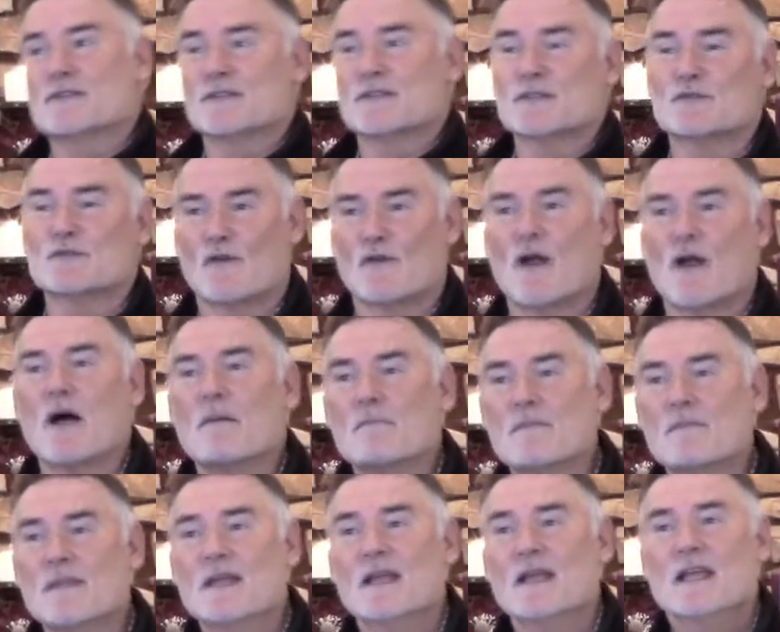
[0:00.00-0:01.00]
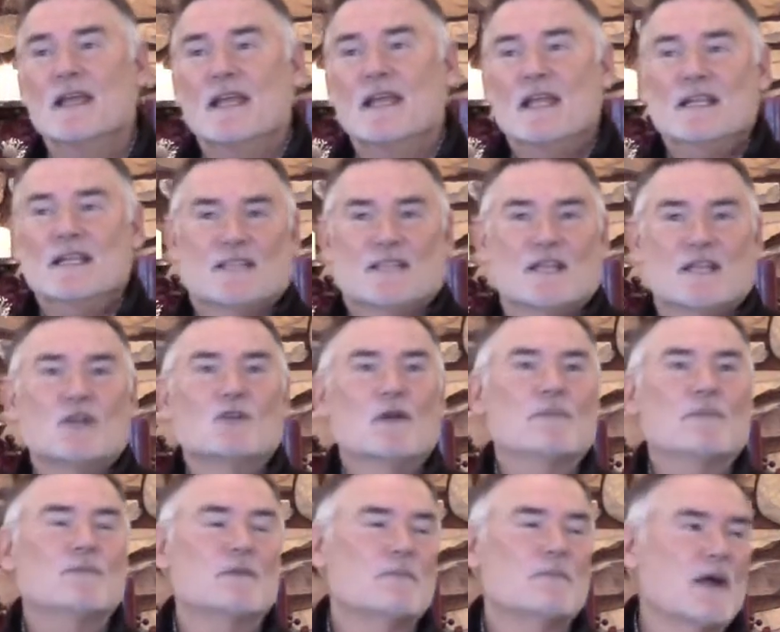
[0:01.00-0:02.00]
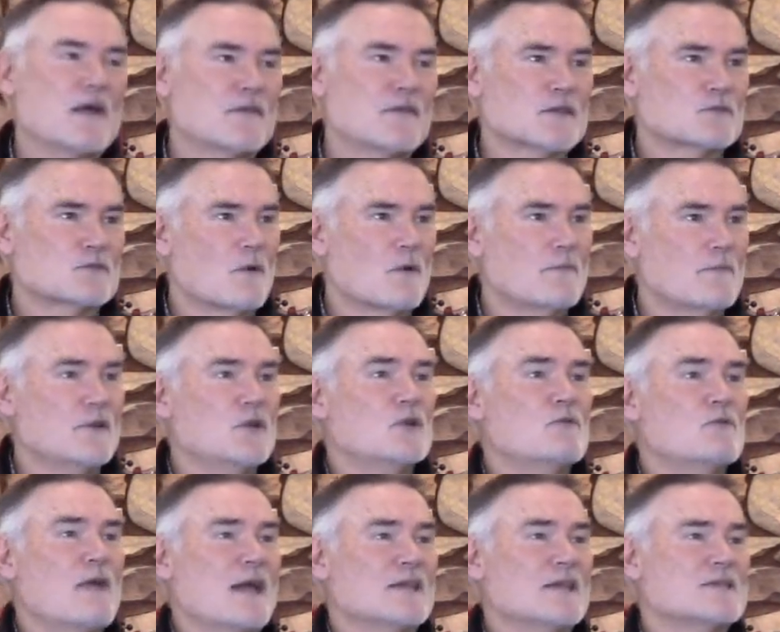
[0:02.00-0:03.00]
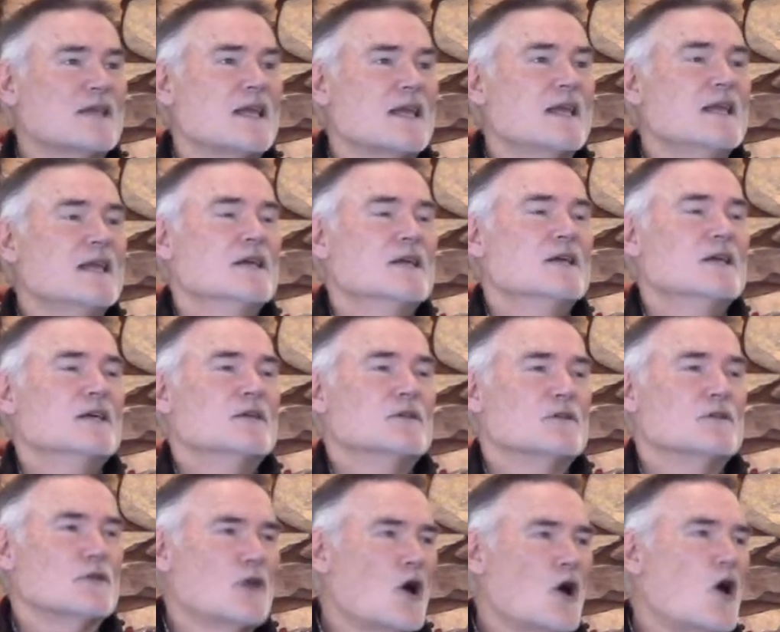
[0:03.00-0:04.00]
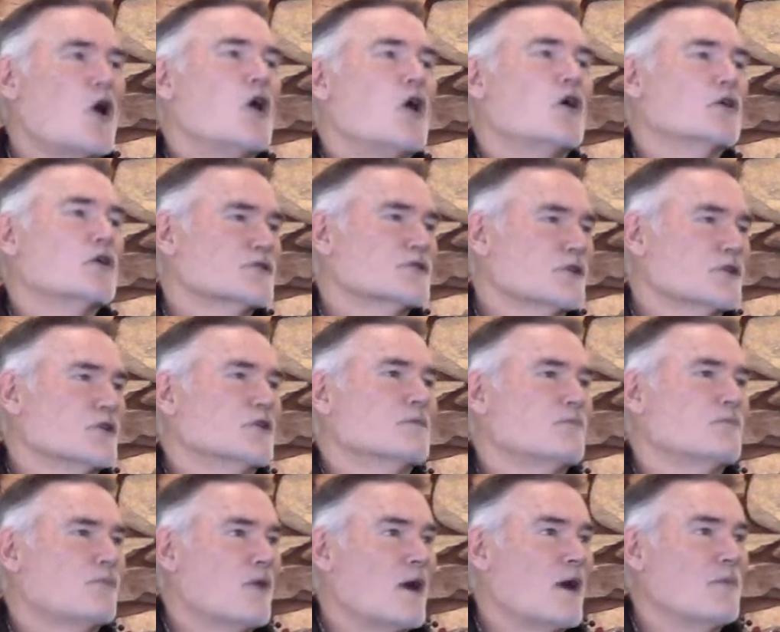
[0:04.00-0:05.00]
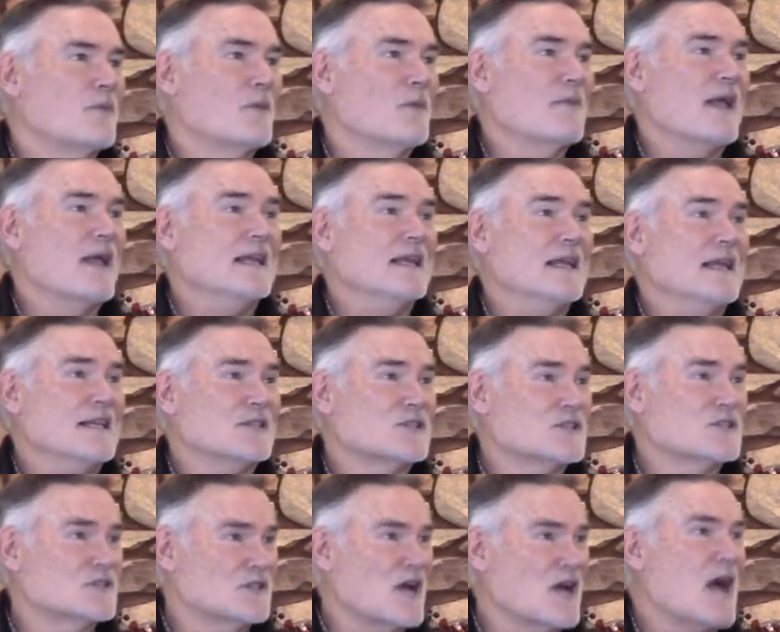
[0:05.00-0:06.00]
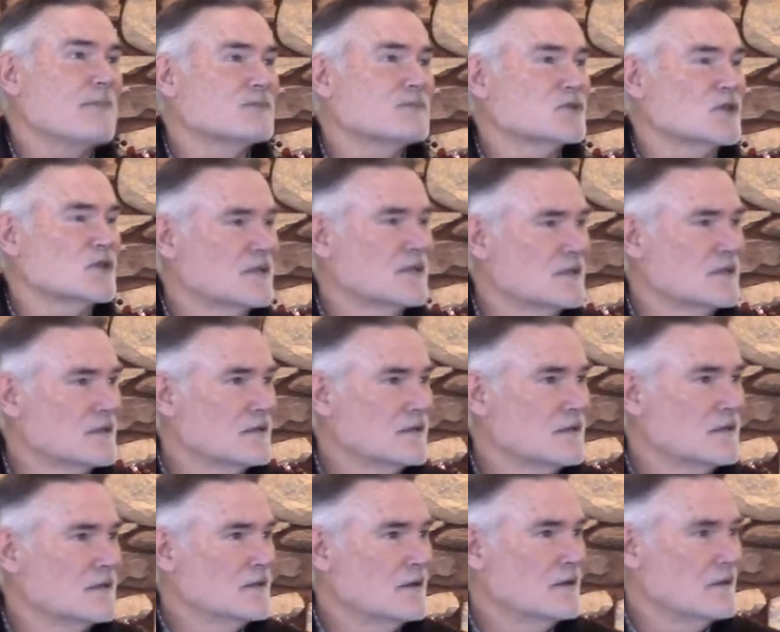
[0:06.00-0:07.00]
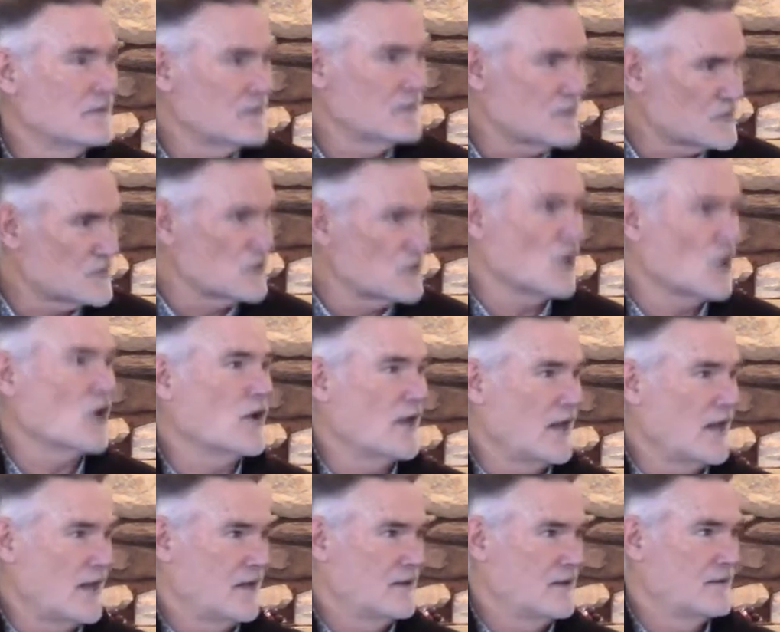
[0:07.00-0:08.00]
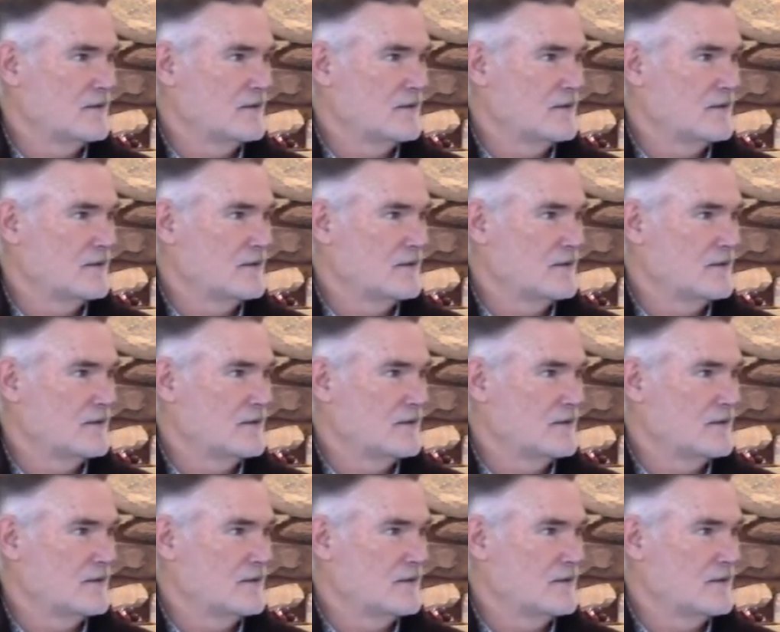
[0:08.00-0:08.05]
is from, he's interrupted by this woman who has a long-term problem, and he stops on his journey